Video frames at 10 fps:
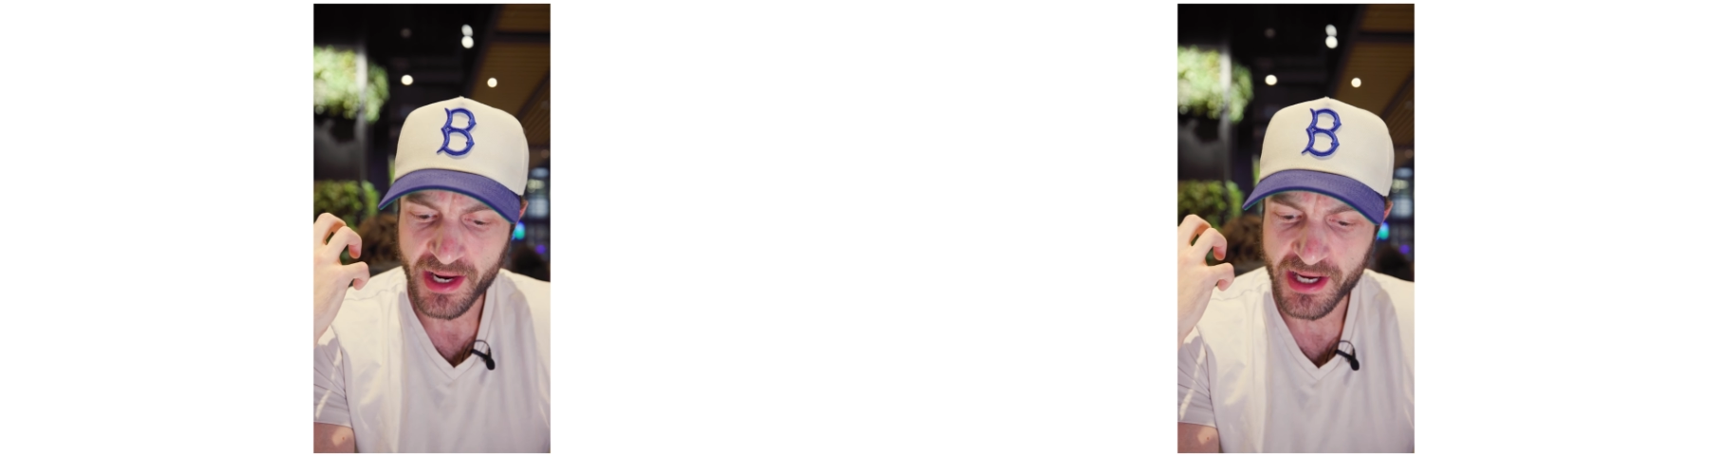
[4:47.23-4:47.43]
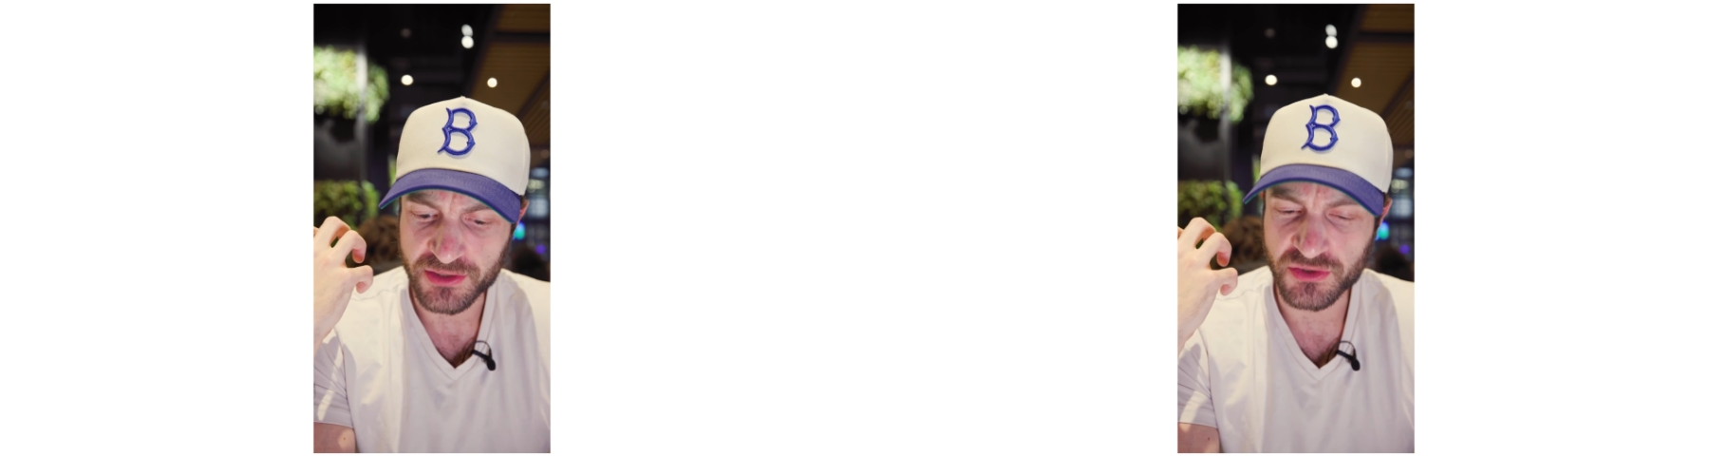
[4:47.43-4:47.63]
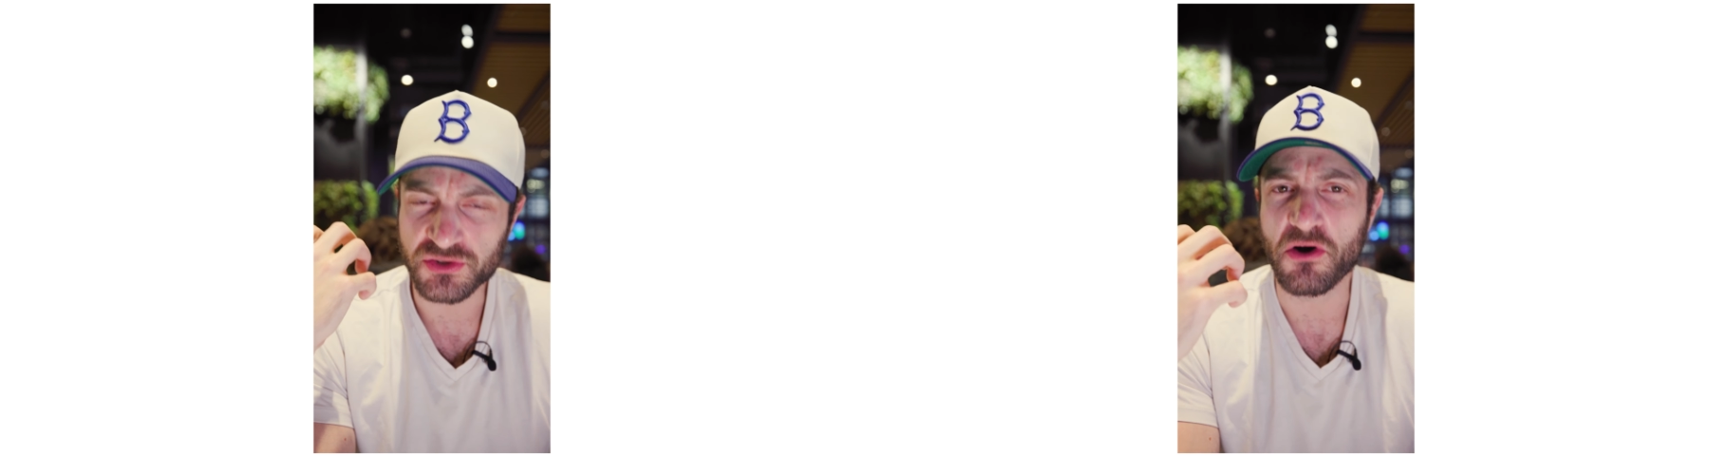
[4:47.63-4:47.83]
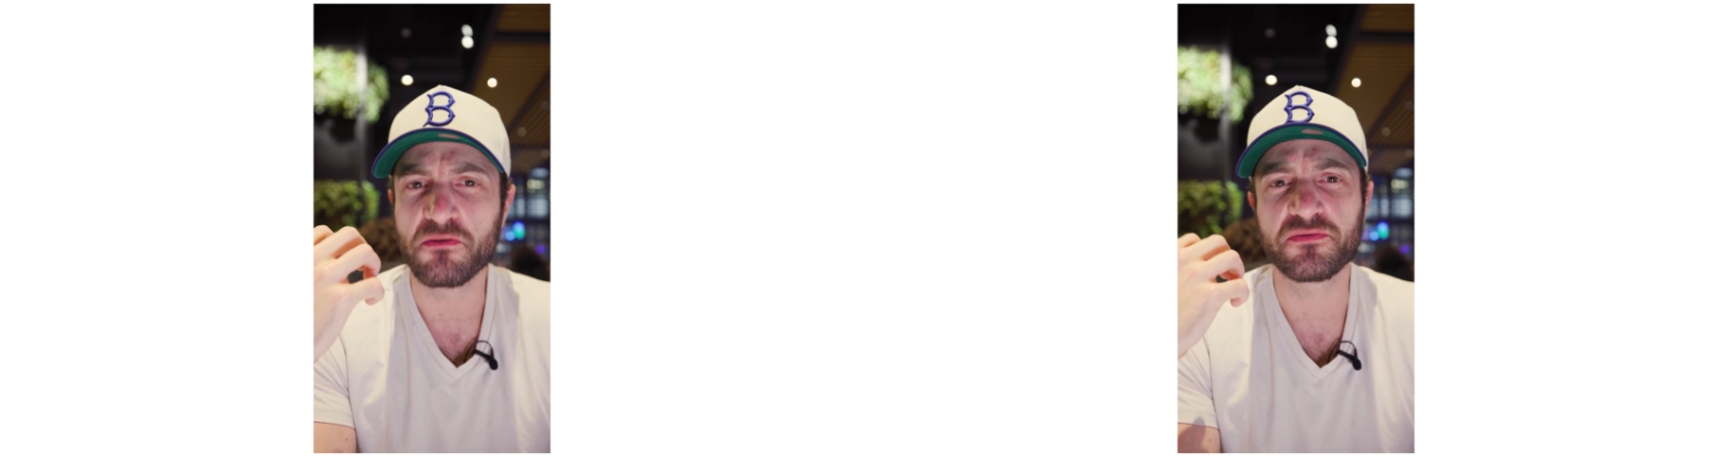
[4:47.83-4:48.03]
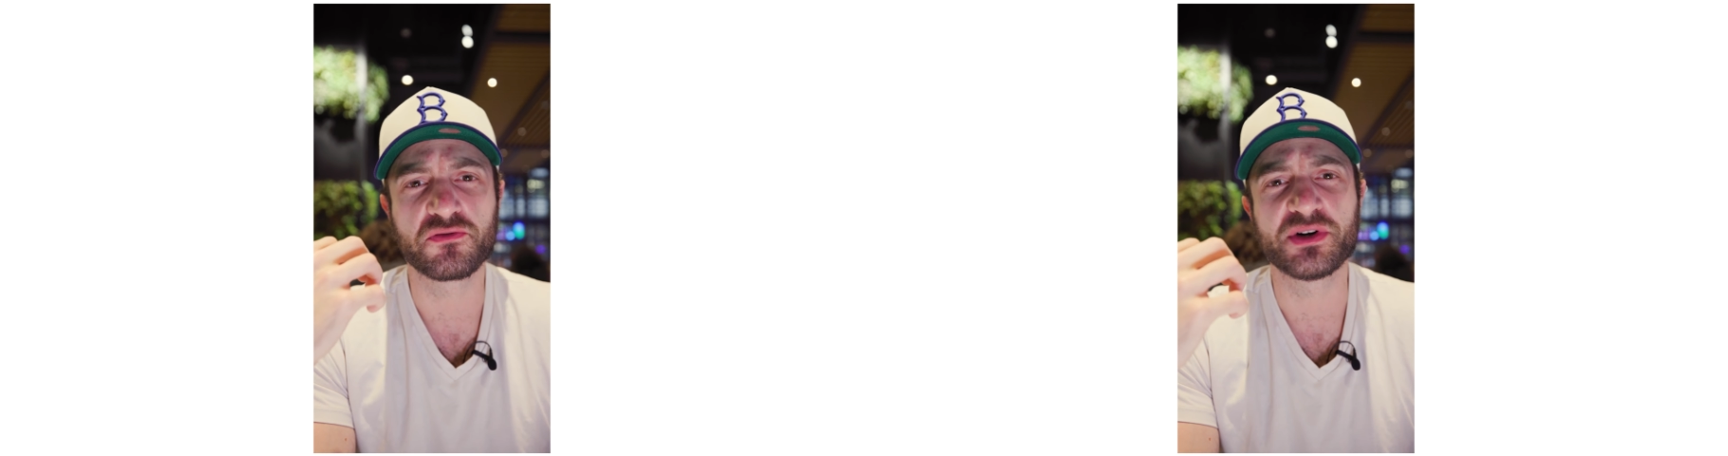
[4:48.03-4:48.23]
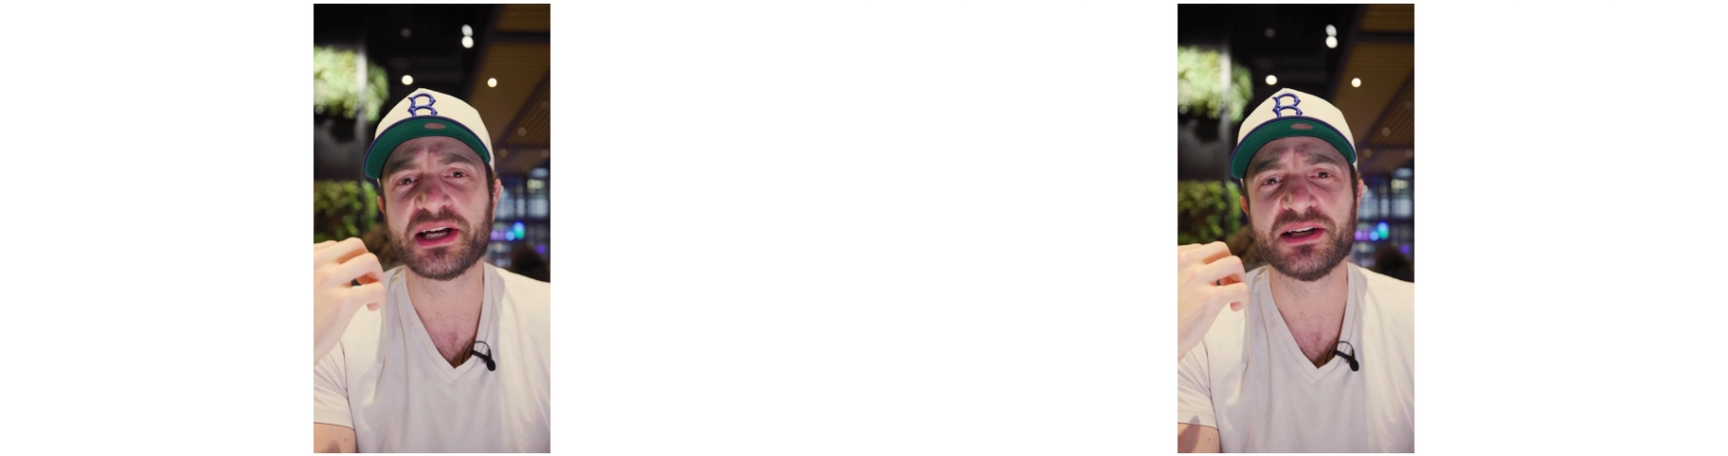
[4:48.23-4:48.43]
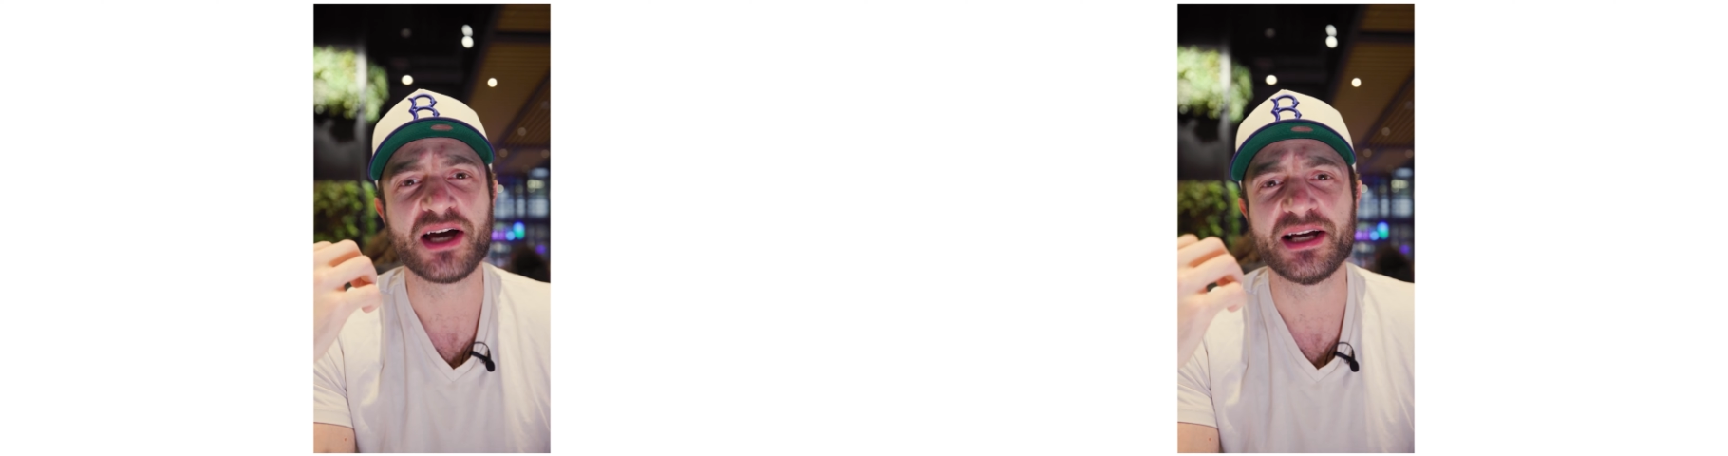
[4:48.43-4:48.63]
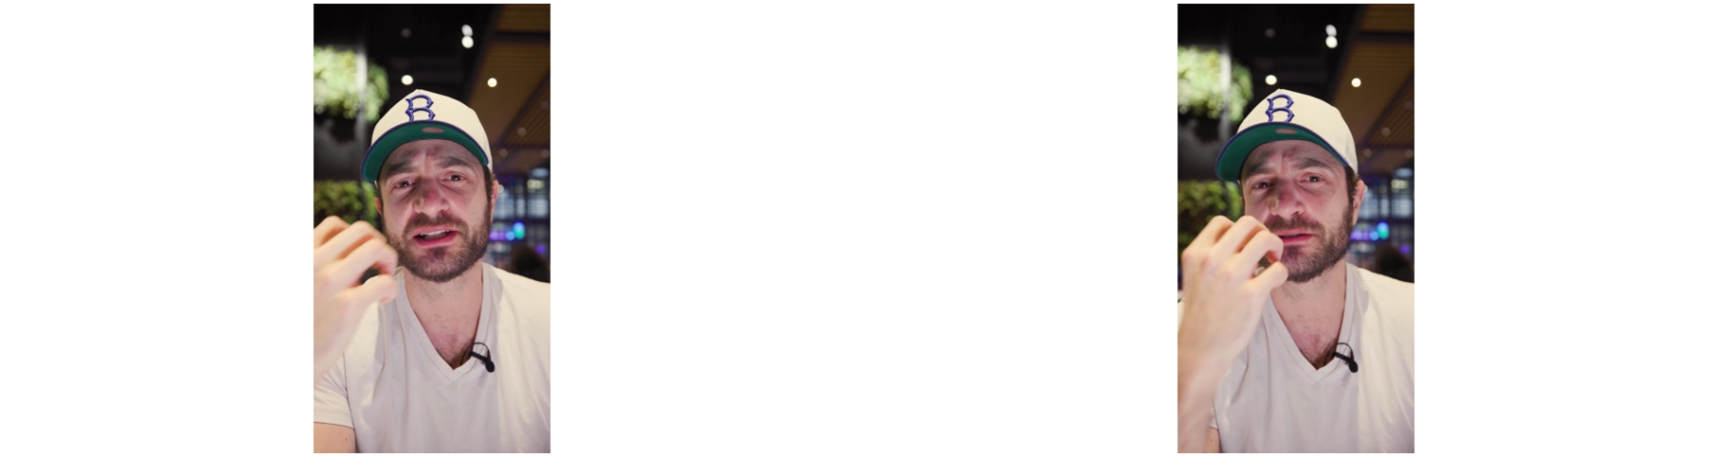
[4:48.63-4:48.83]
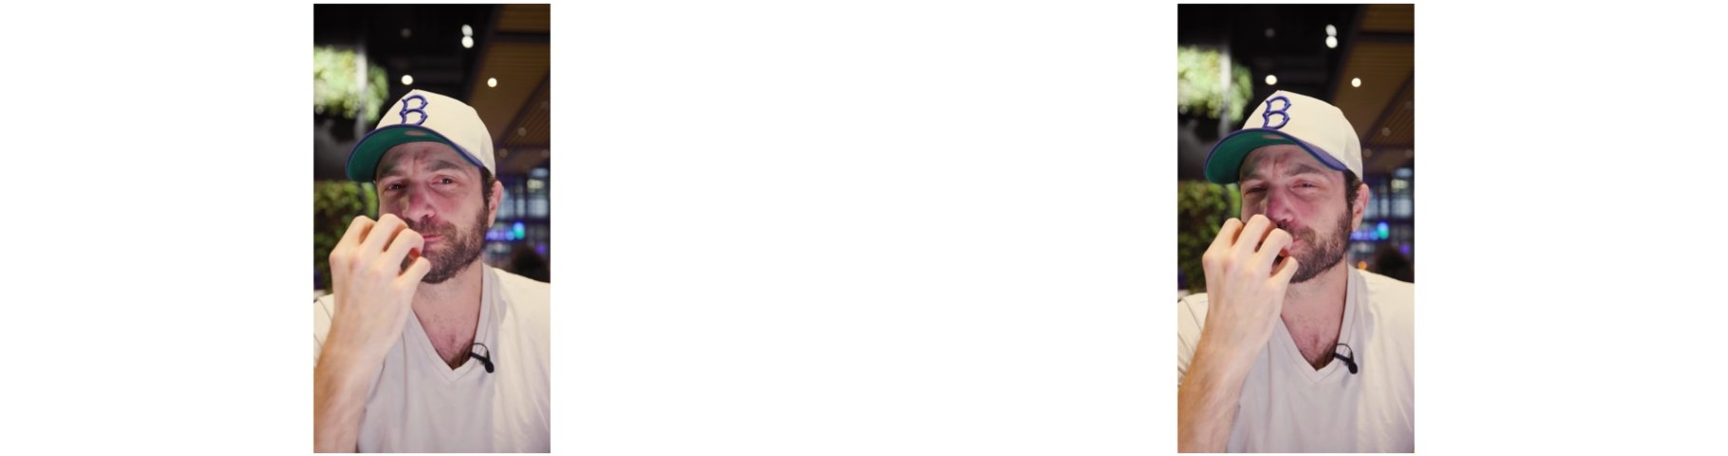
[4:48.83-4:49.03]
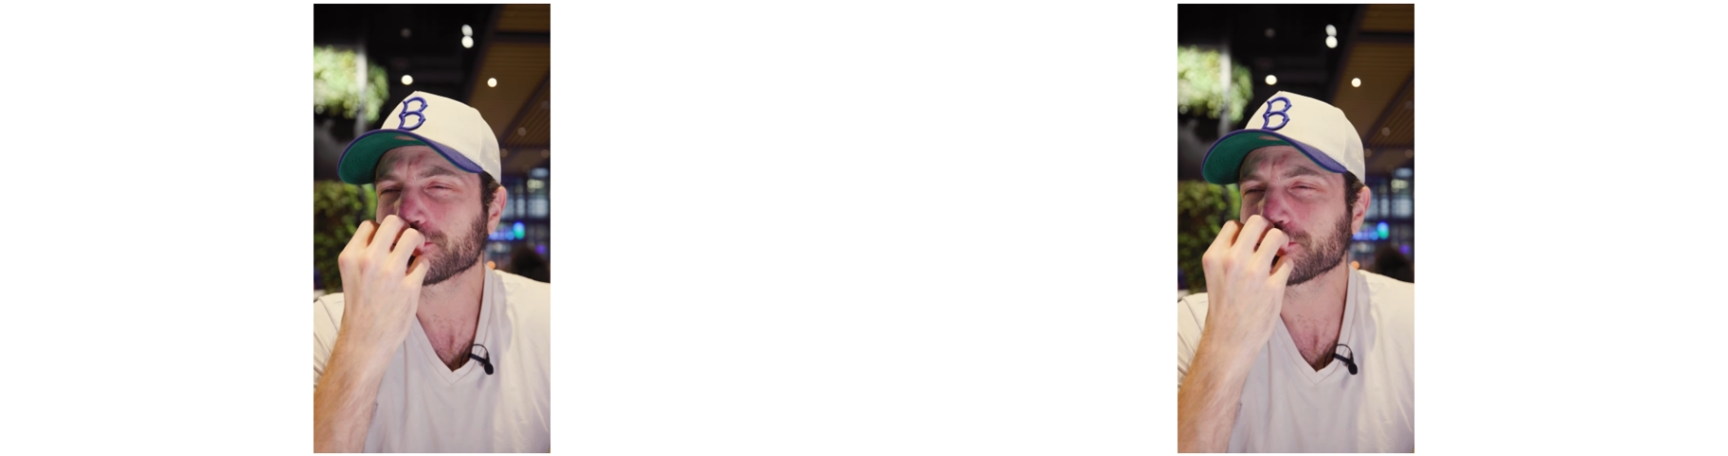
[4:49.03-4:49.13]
is so freaking nice.